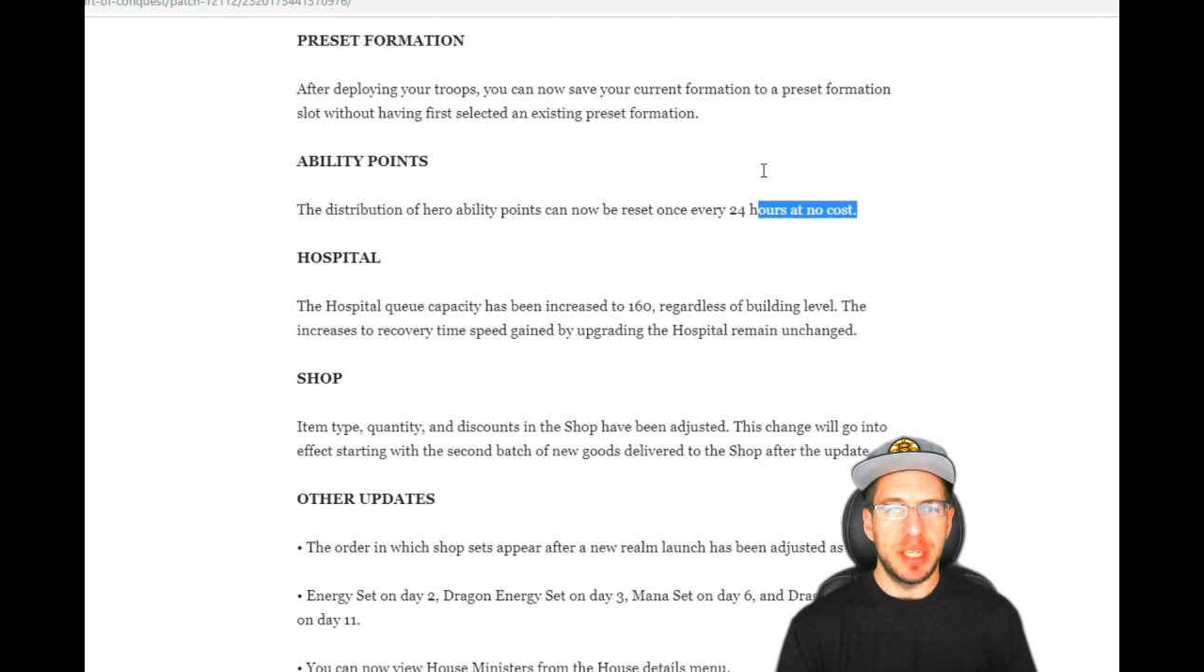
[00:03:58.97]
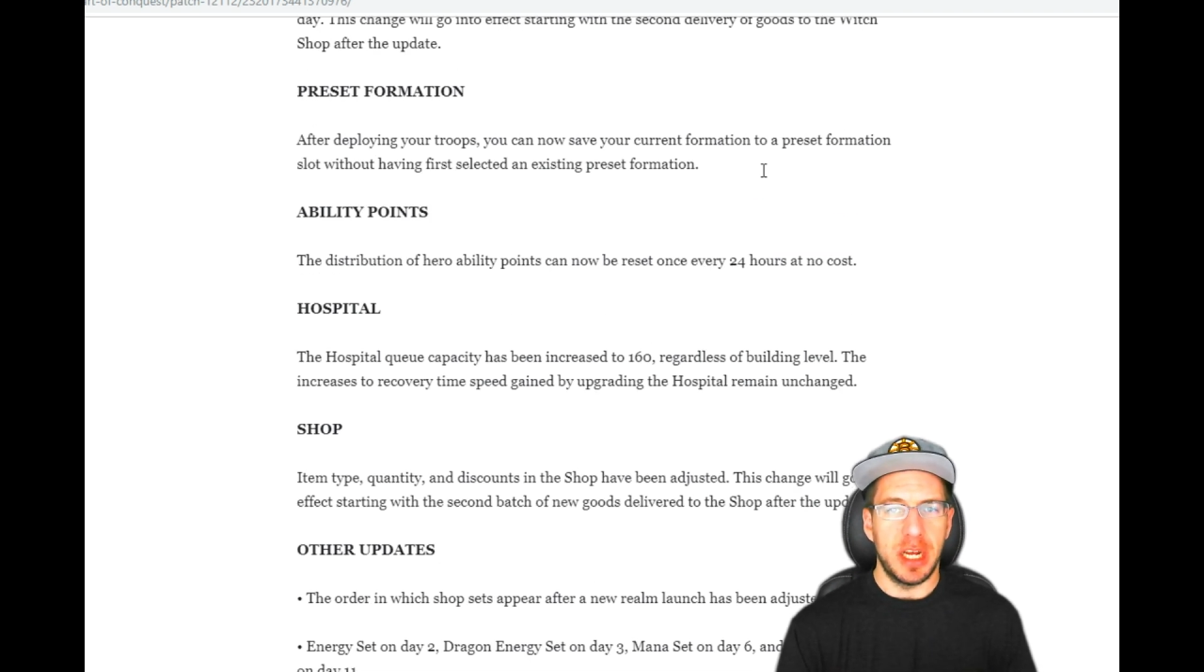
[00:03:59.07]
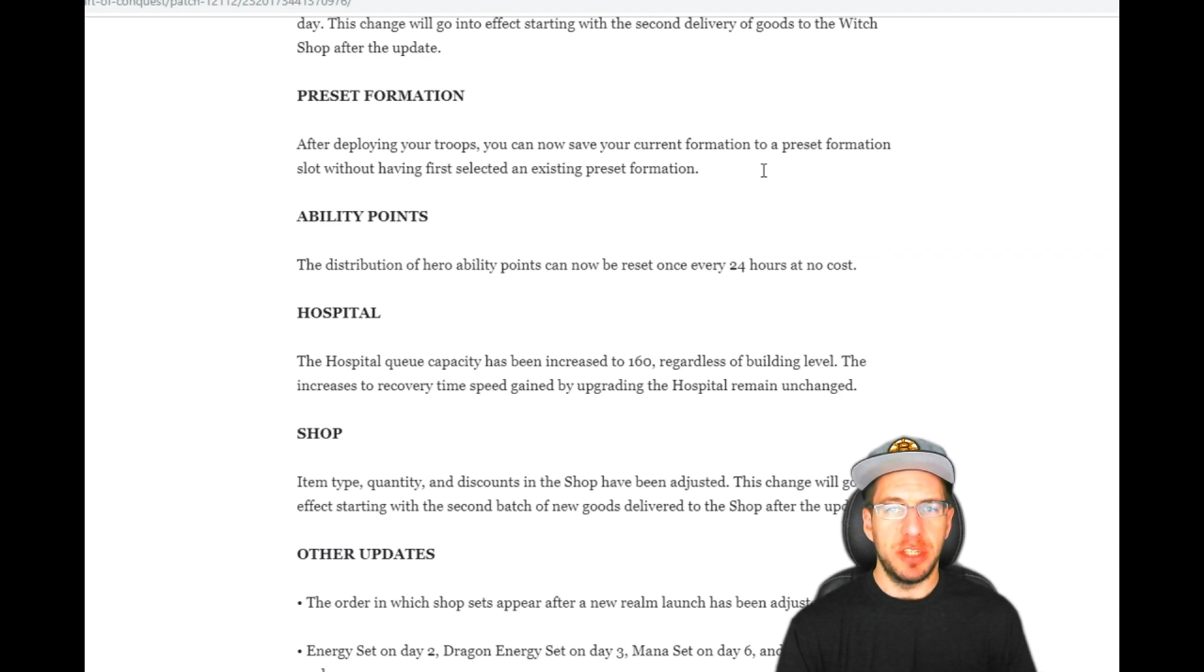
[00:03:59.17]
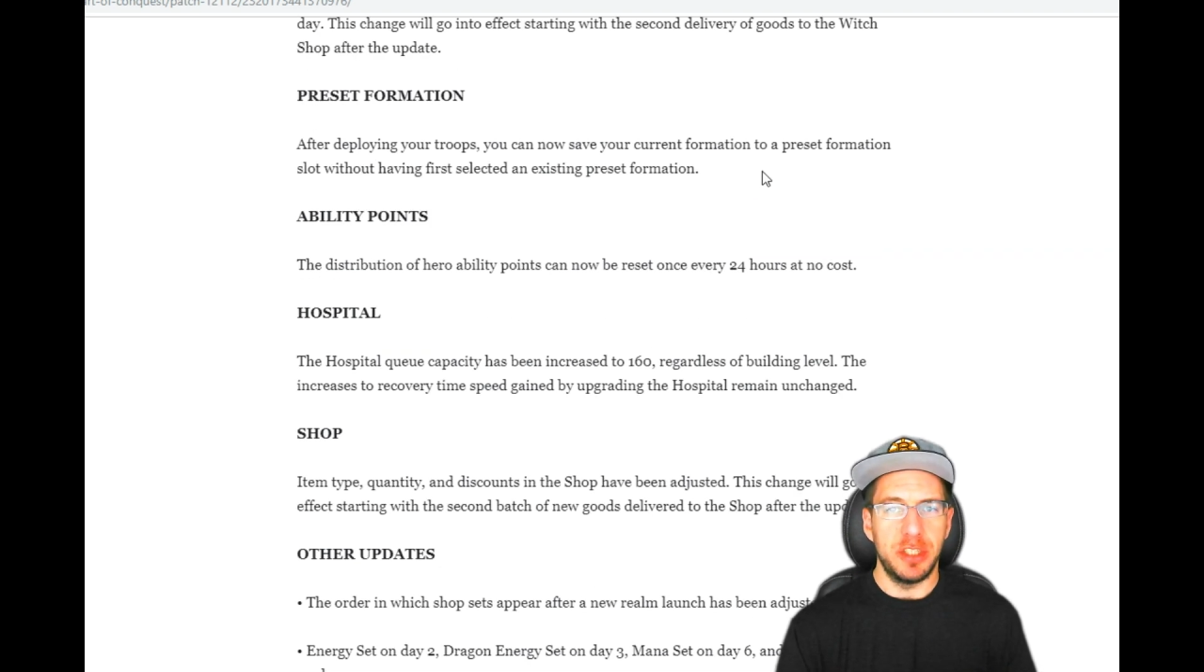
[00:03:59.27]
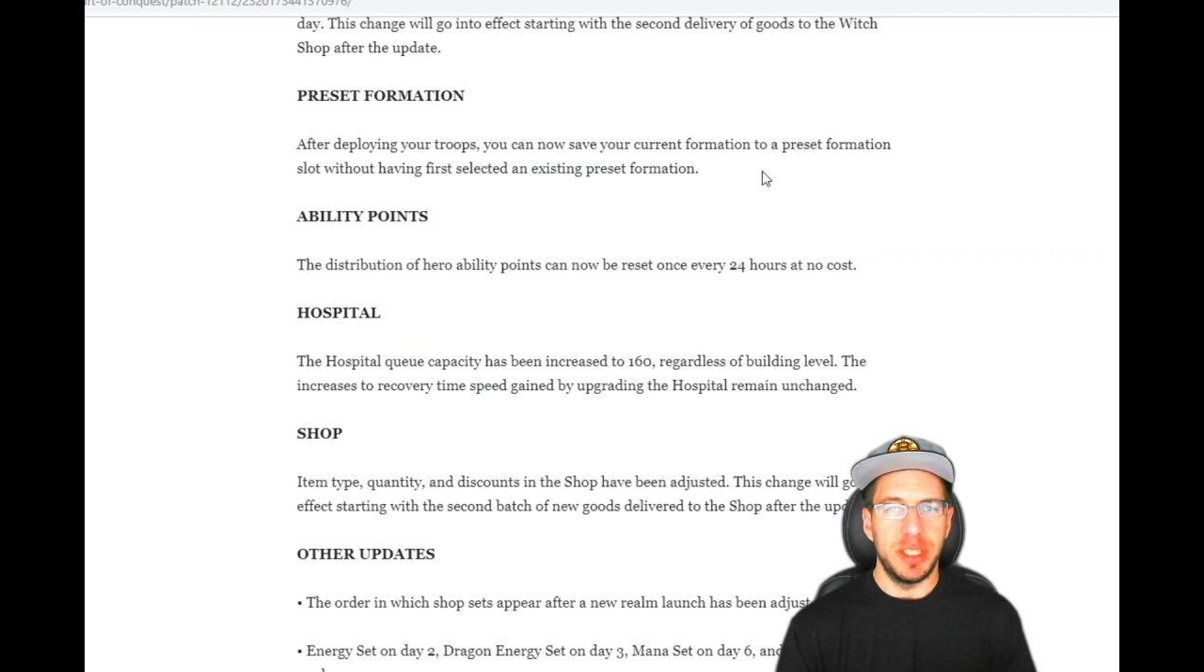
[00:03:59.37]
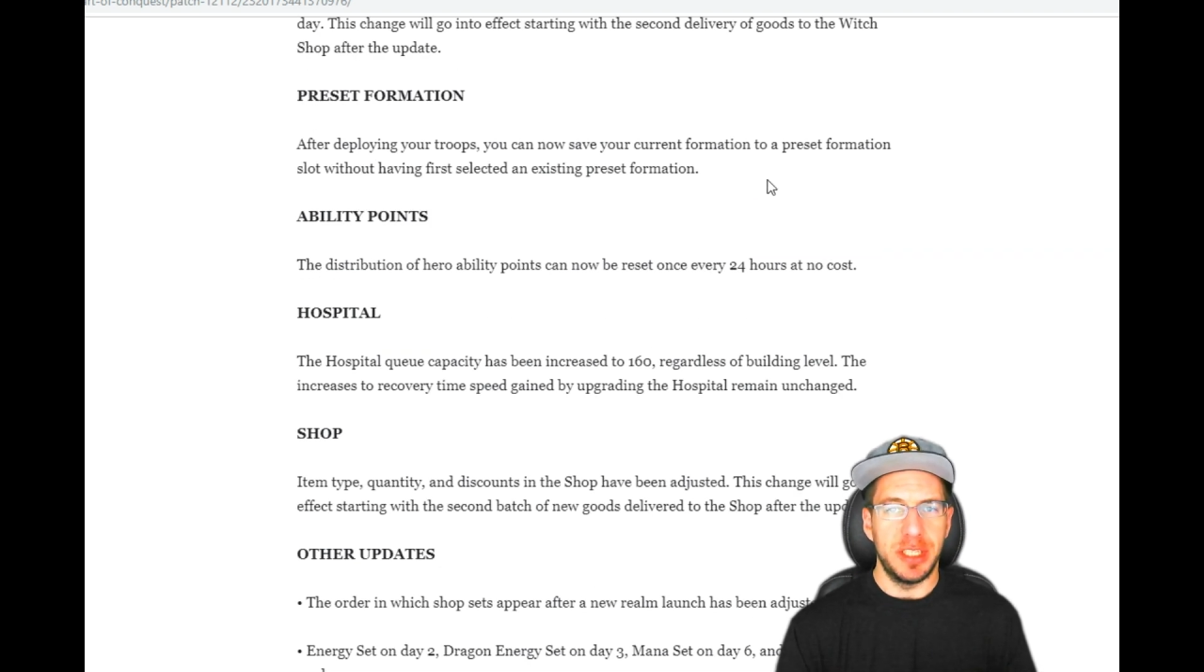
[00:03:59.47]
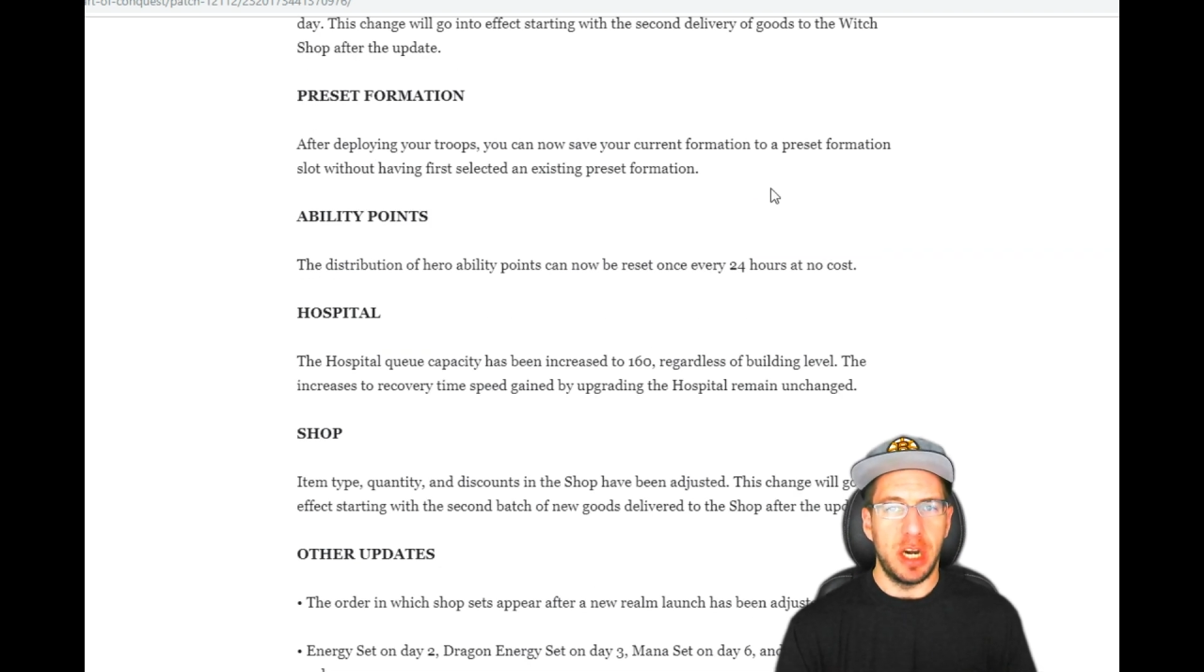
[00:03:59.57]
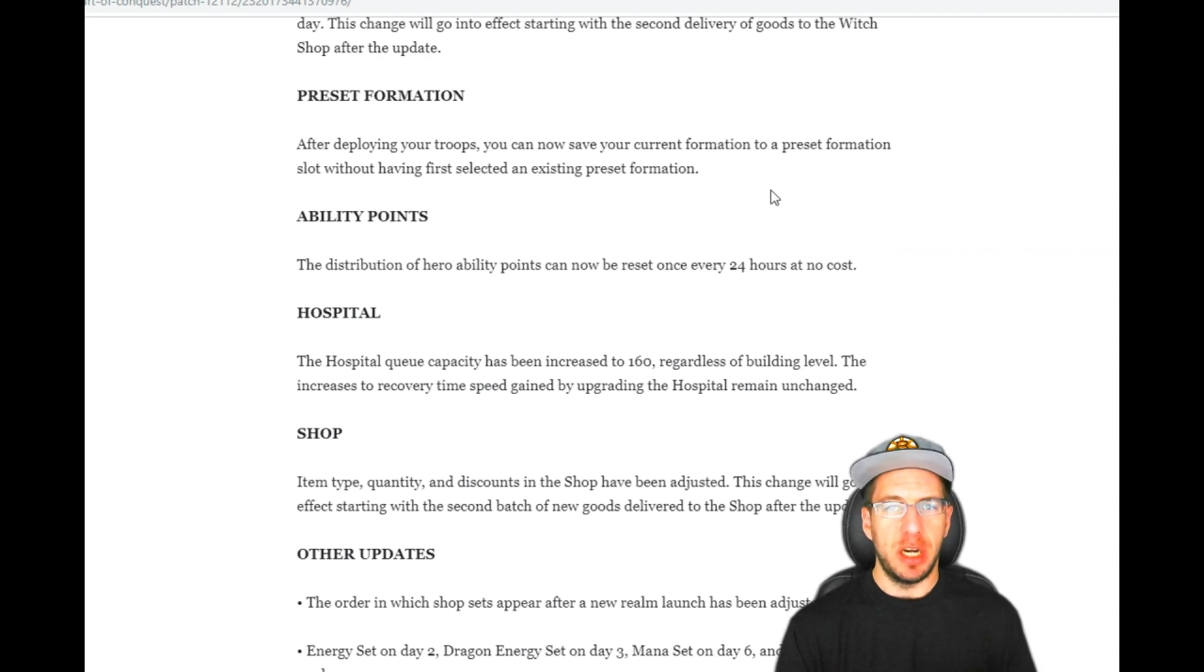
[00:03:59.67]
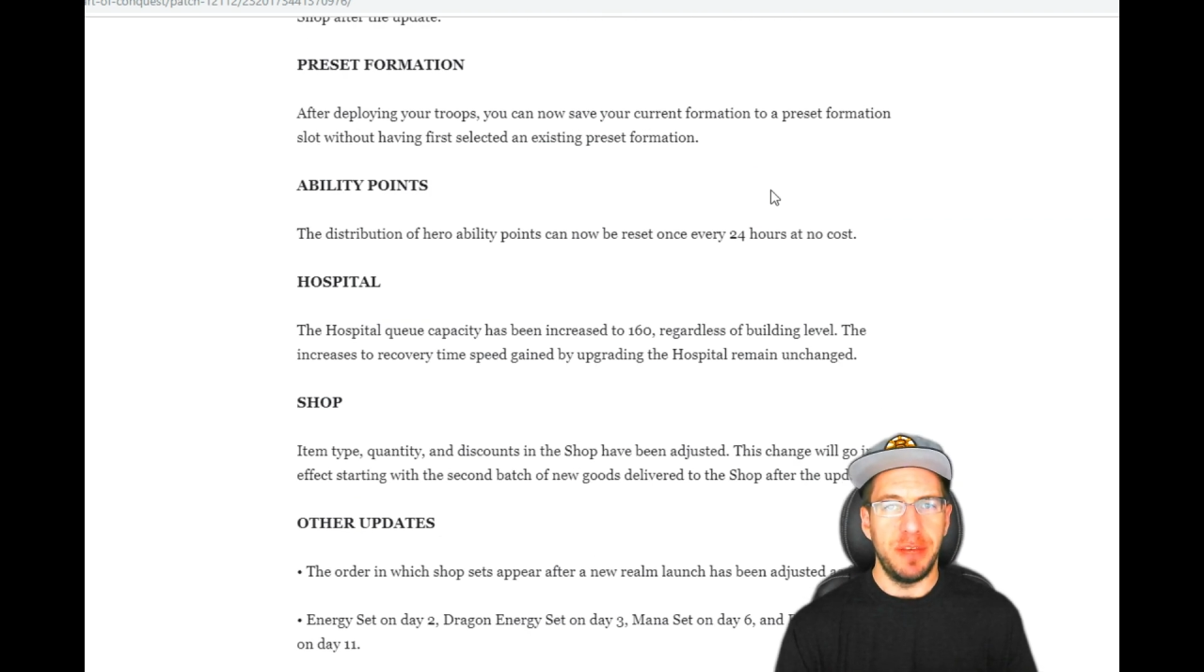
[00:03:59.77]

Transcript: 100 Lunari